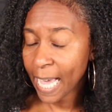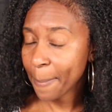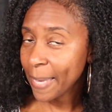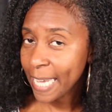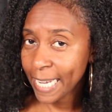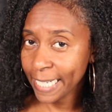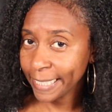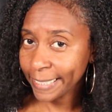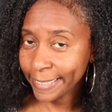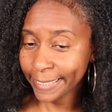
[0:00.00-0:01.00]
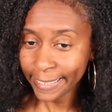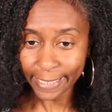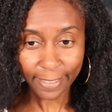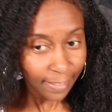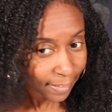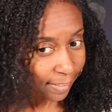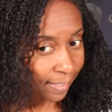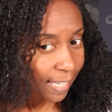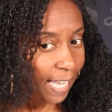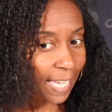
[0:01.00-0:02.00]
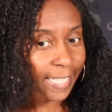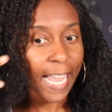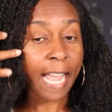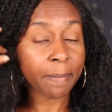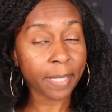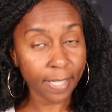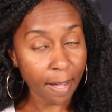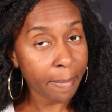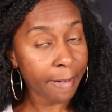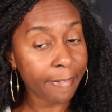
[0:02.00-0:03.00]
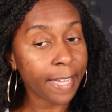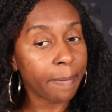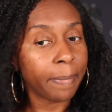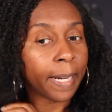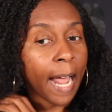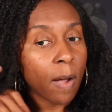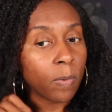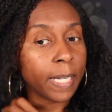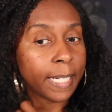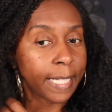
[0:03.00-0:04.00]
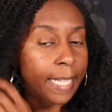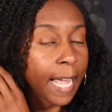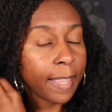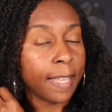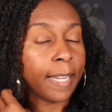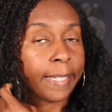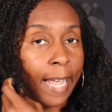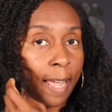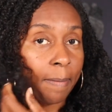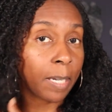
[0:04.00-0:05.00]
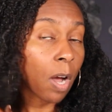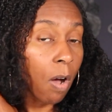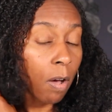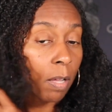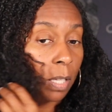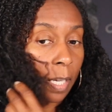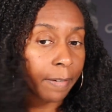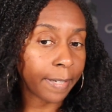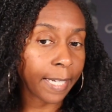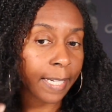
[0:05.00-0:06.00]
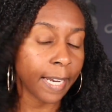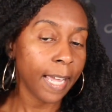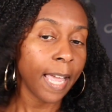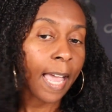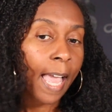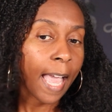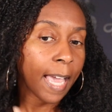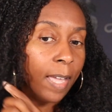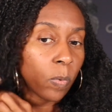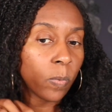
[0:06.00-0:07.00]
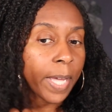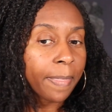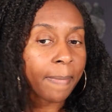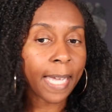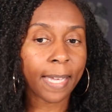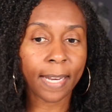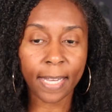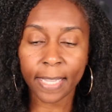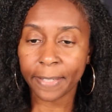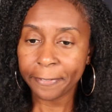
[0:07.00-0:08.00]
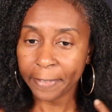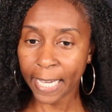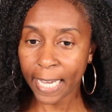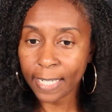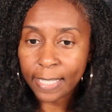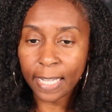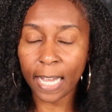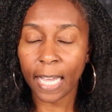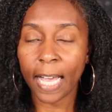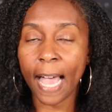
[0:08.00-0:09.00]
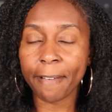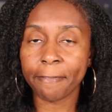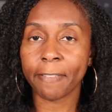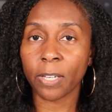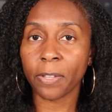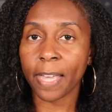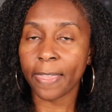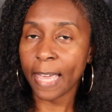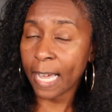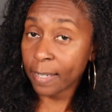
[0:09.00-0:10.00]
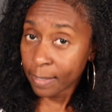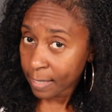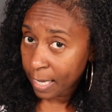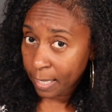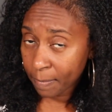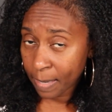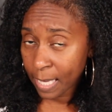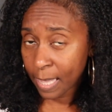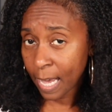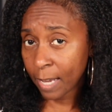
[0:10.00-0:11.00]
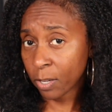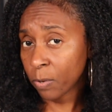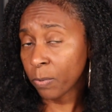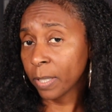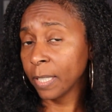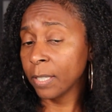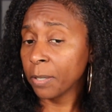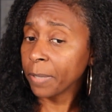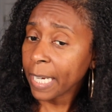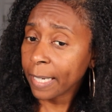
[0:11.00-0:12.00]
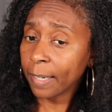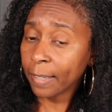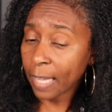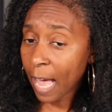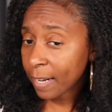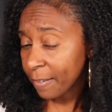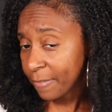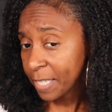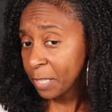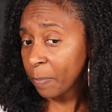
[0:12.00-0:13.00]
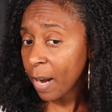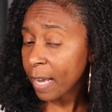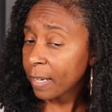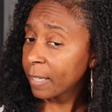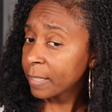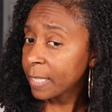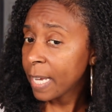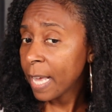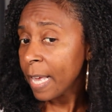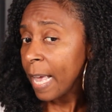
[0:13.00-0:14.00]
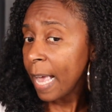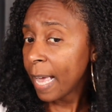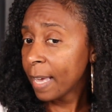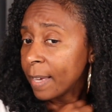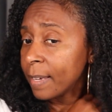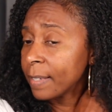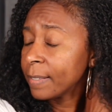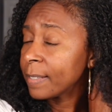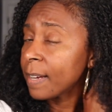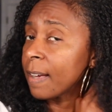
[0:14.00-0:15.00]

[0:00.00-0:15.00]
mean, it tamed some of it, but I wouldn't say that it tamed all of it. And with me getting the flakes, like, I feel that that is telling me that you really don't need a lot of this product, and